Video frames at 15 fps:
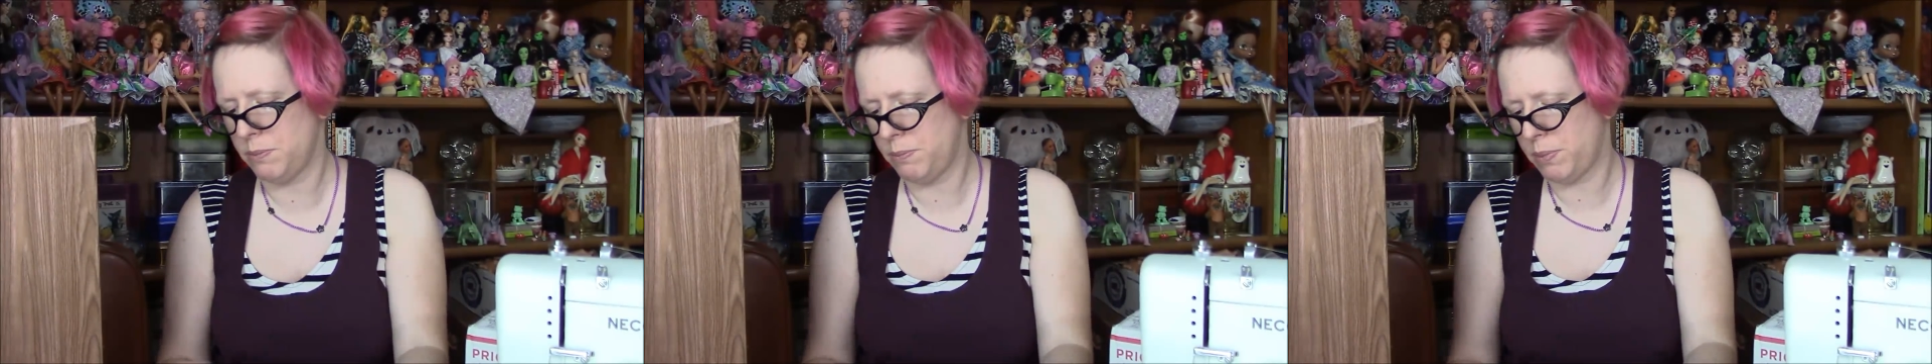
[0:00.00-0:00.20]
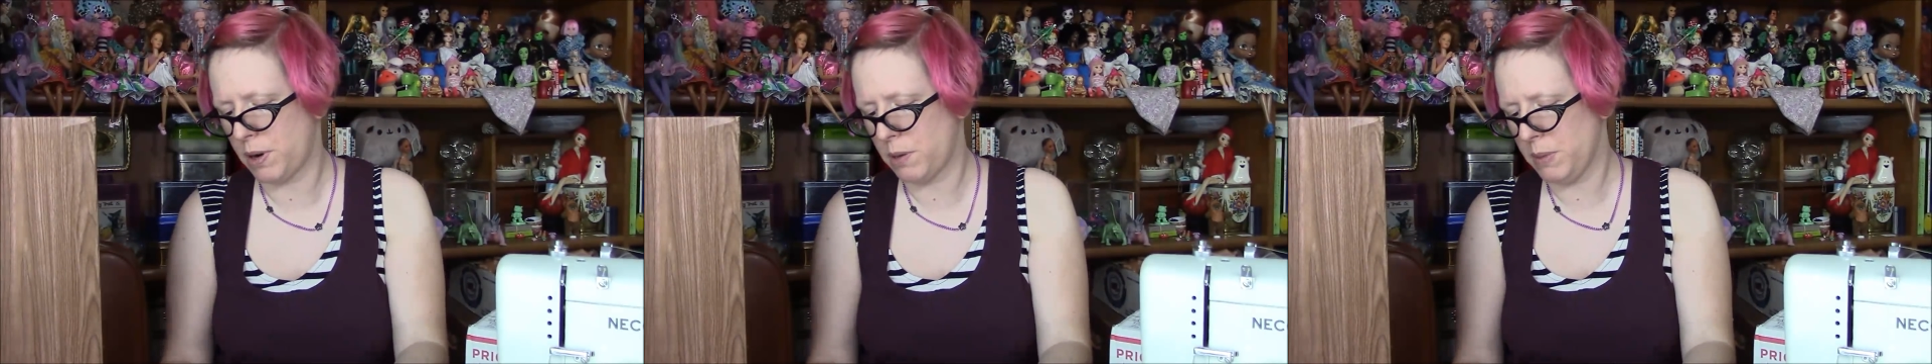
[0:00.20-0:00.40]

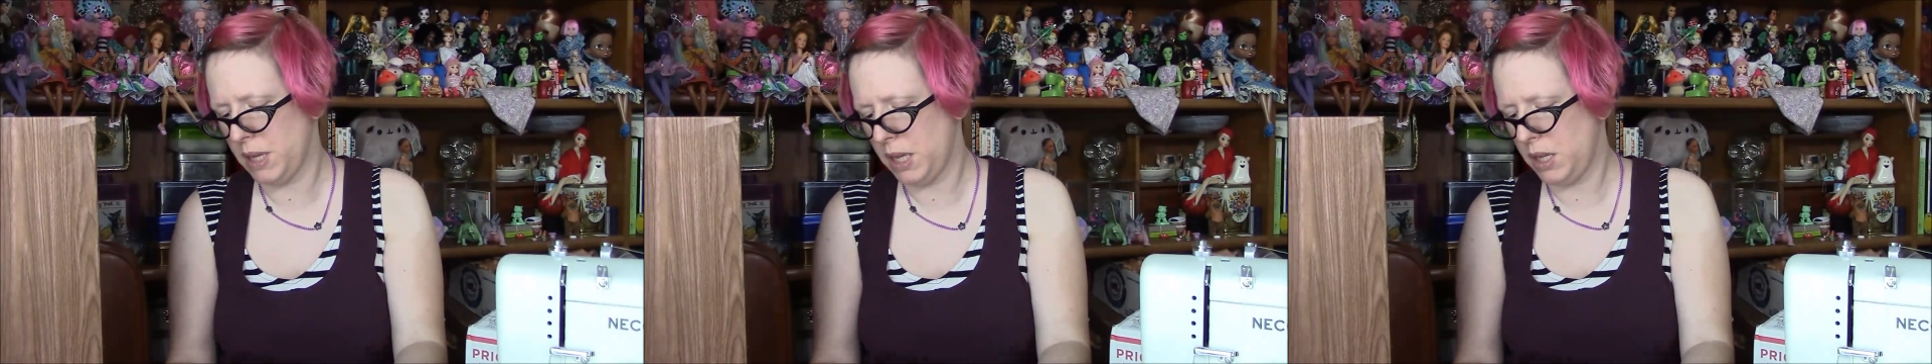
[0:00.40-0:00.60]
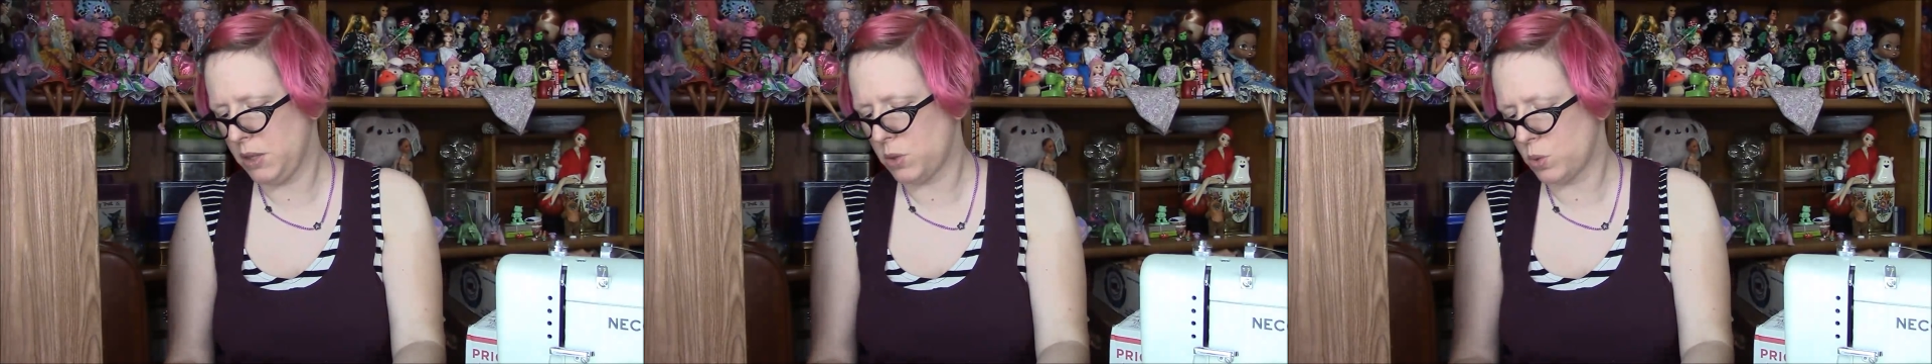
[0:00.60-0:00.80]

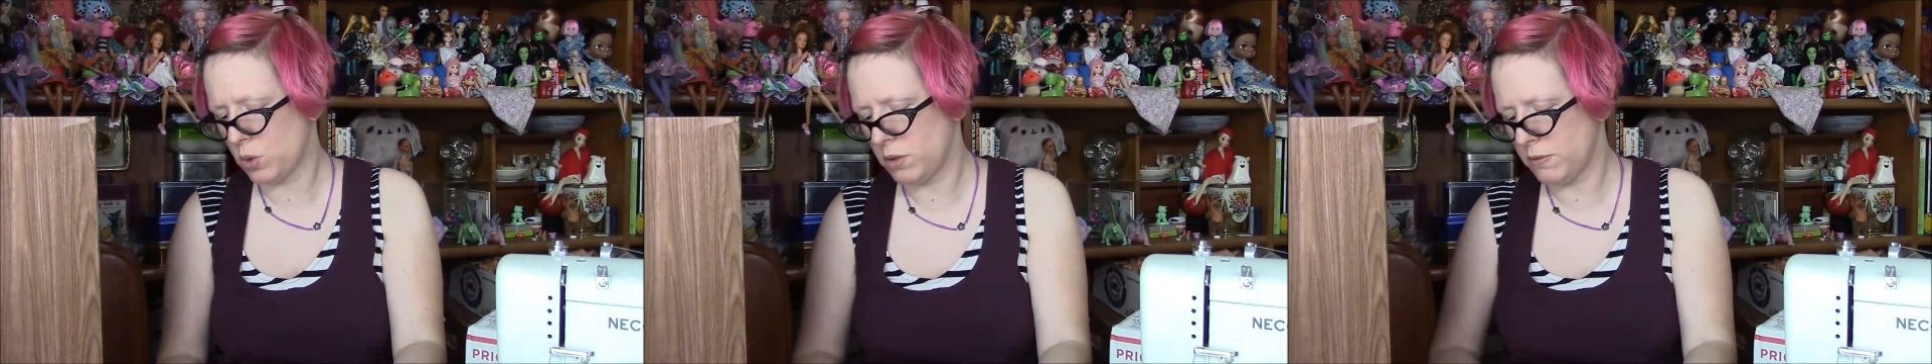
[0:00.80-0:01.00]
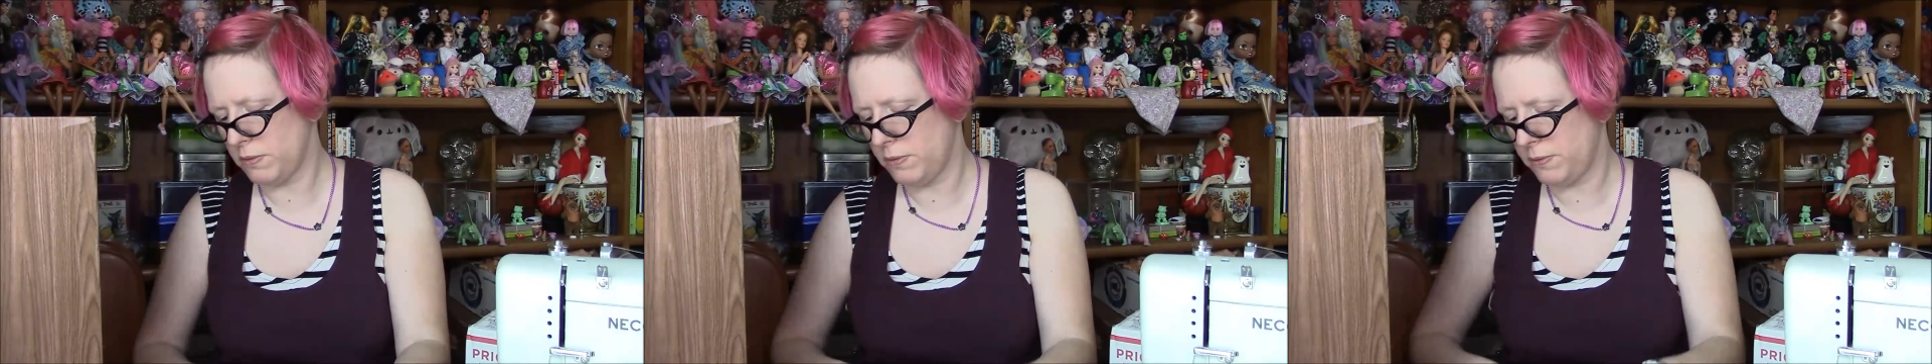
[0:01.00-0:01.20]
Barbie sort
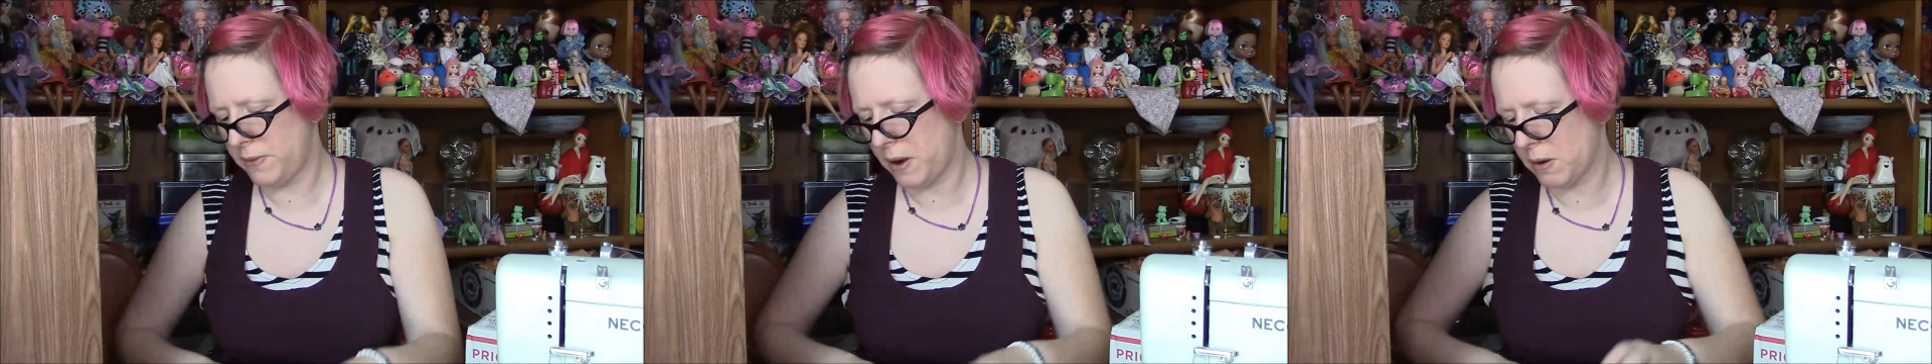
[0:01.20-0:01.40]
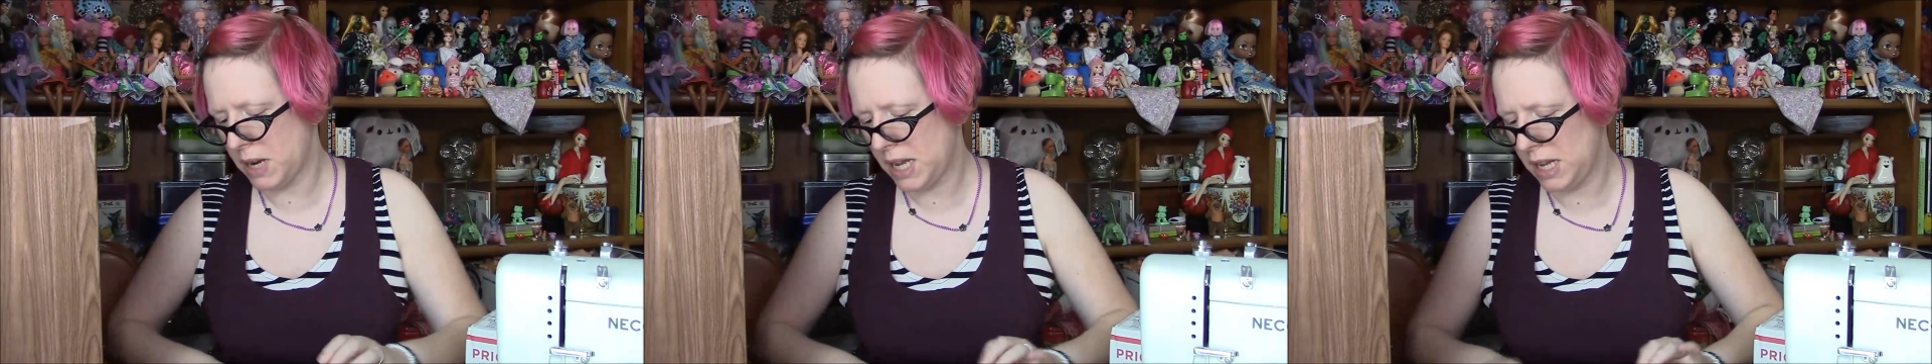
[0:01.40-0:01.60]
of
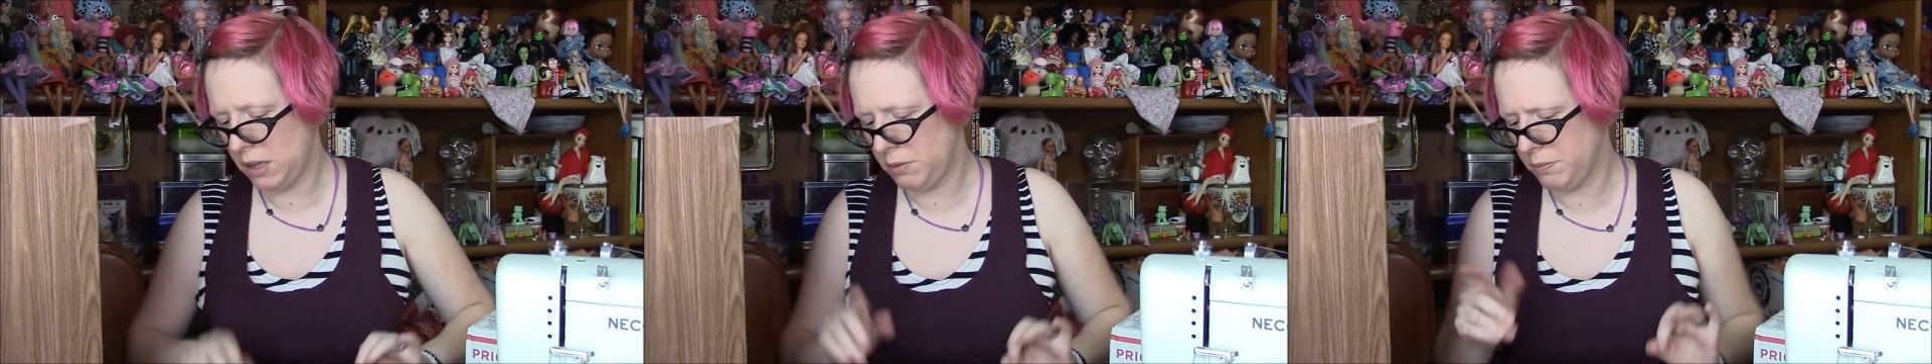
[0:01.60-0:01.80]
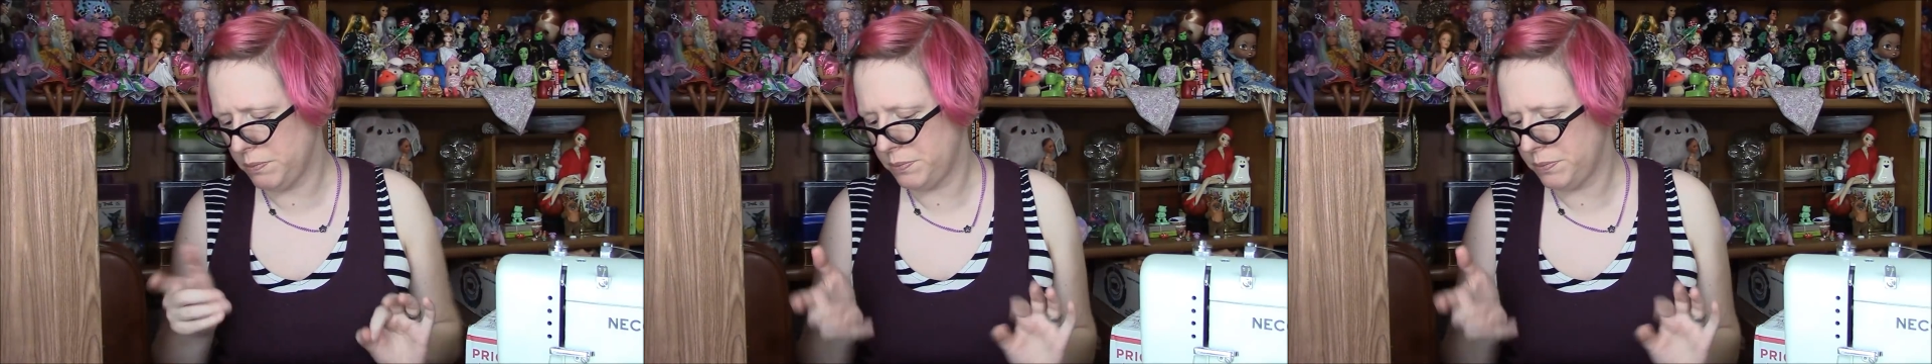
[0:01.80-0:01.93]
fairy,